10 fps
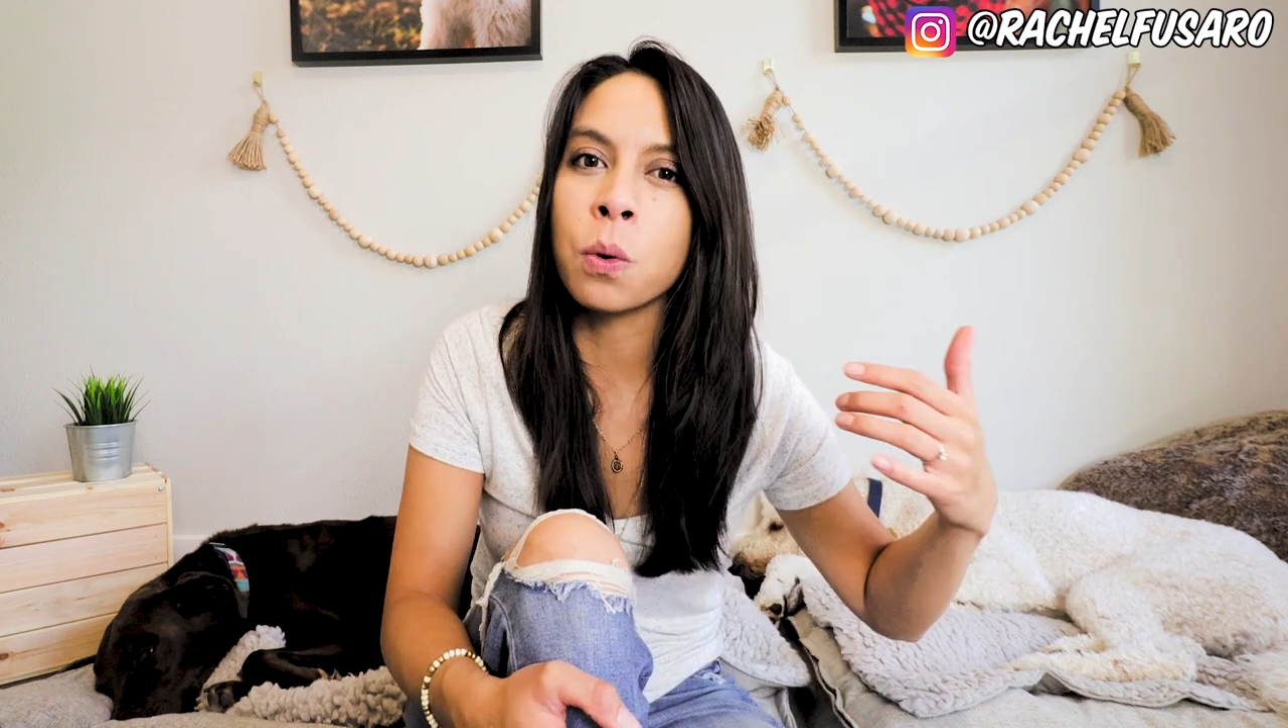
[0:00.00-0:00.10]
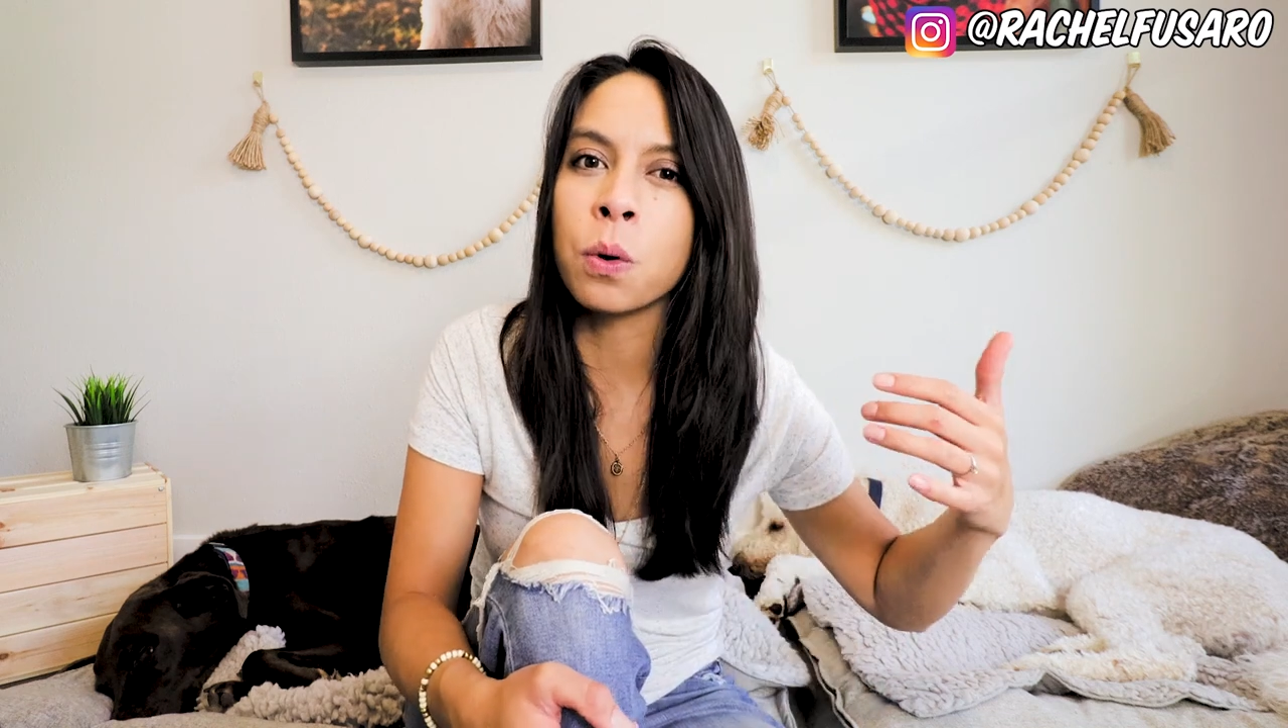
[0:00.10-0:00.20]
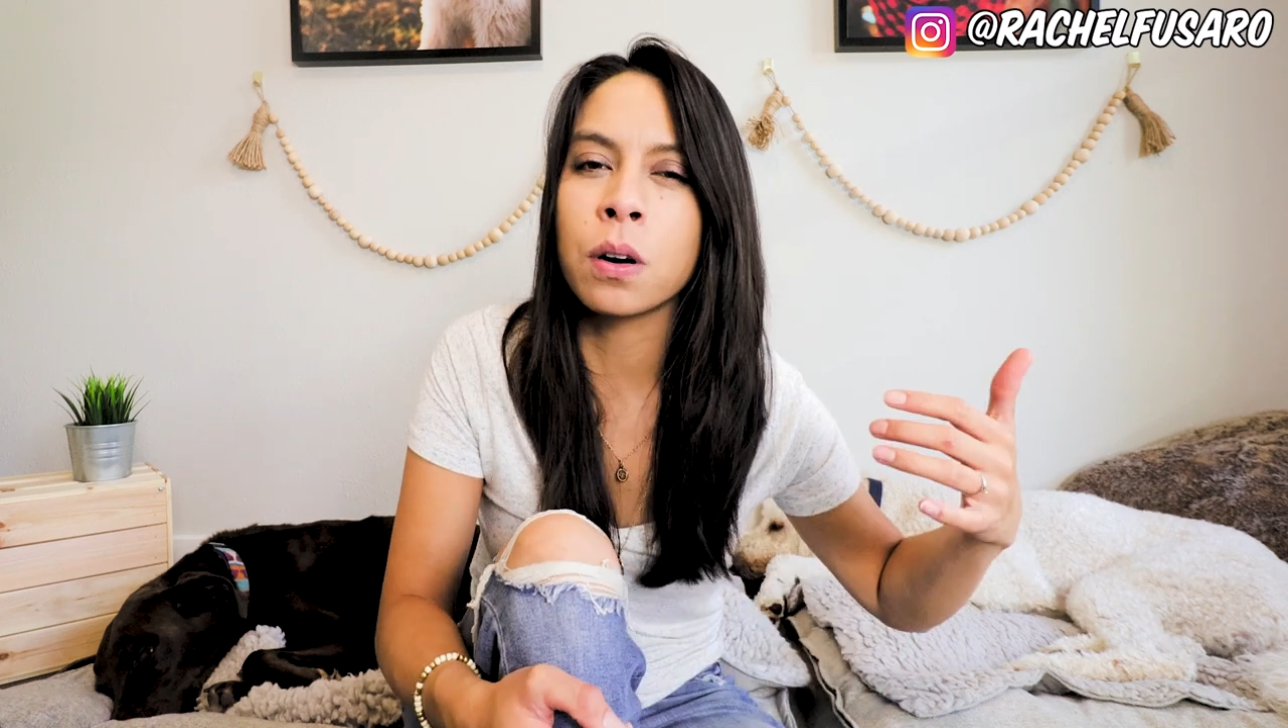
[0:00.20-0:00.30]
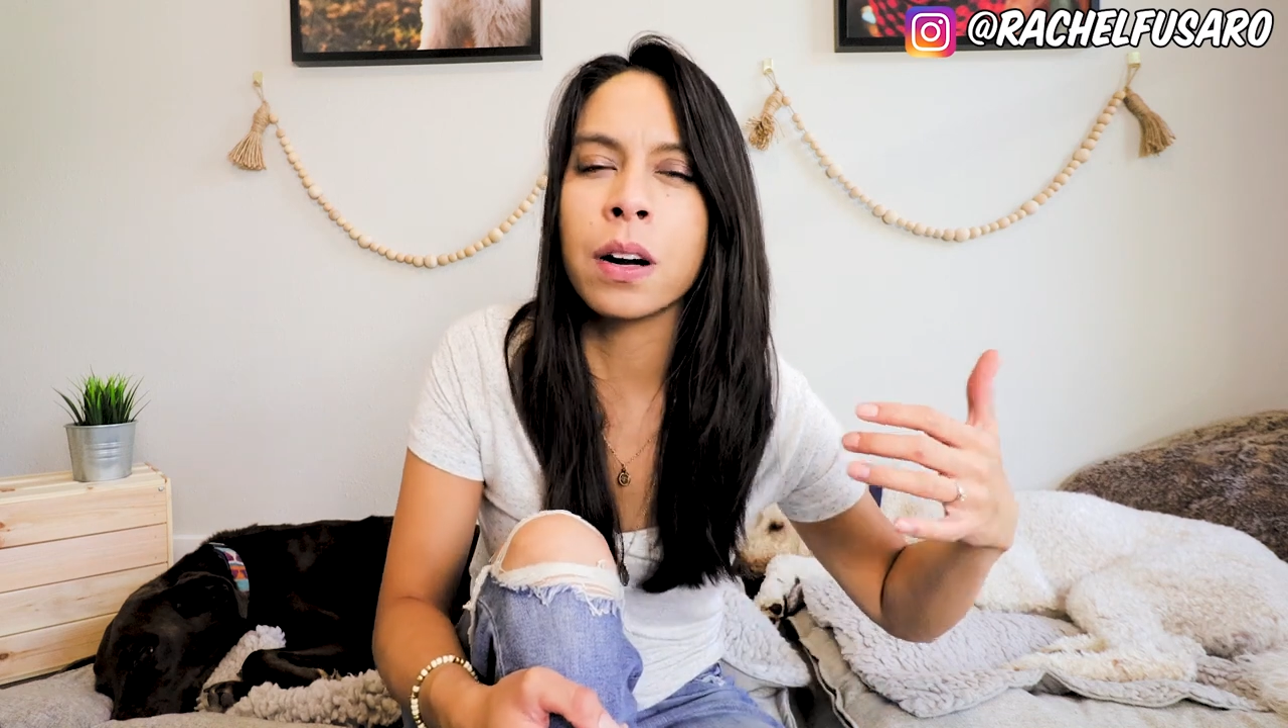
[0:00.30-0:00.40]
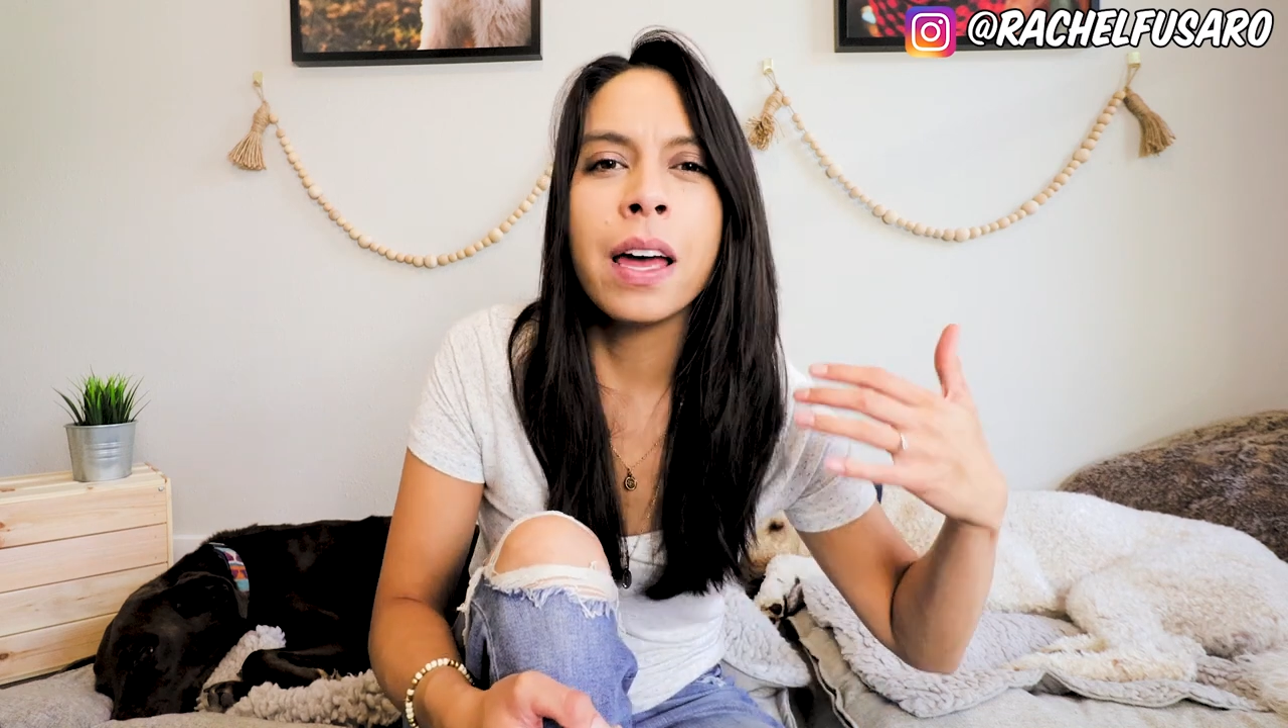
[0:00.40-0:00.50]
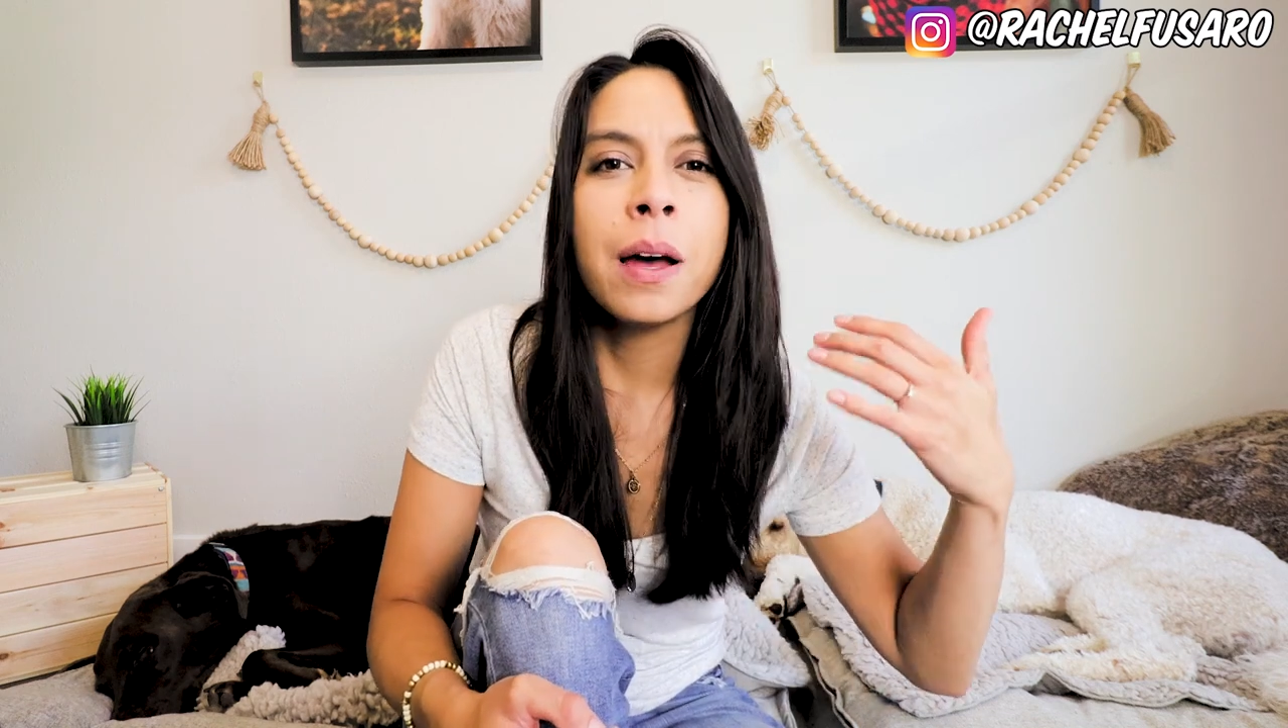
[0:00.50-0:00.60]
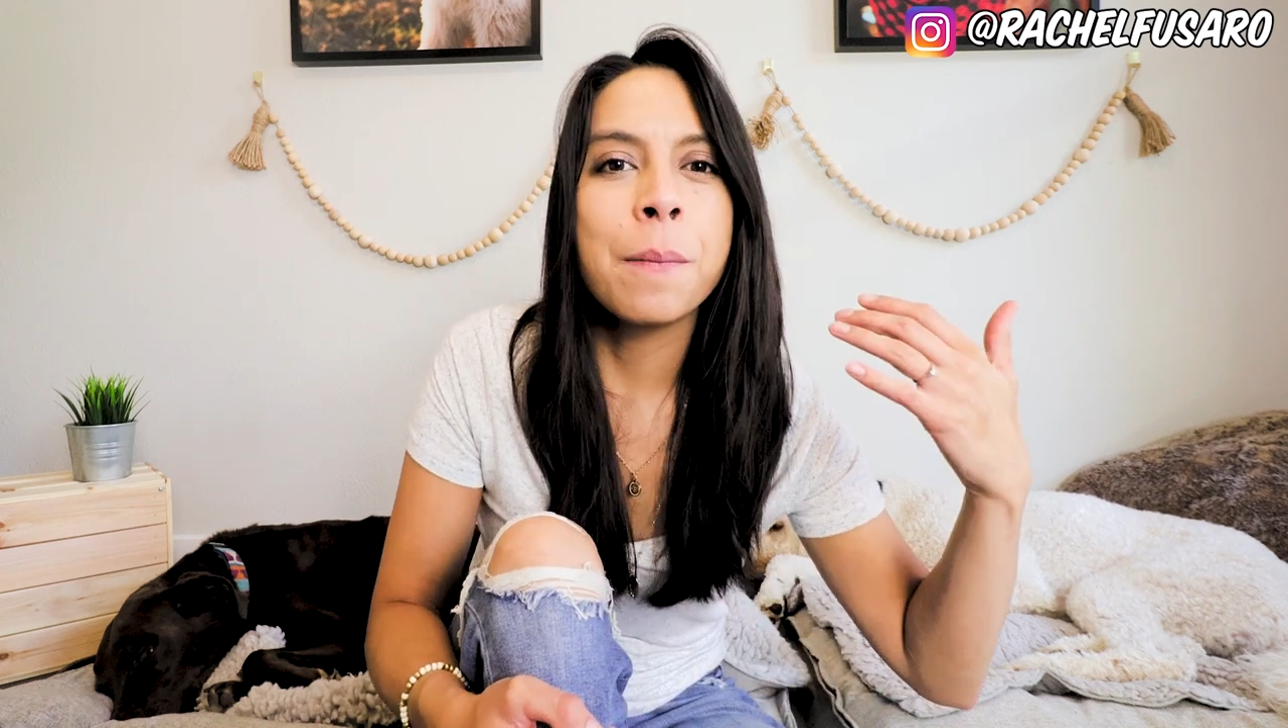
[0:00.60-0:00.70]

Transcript: or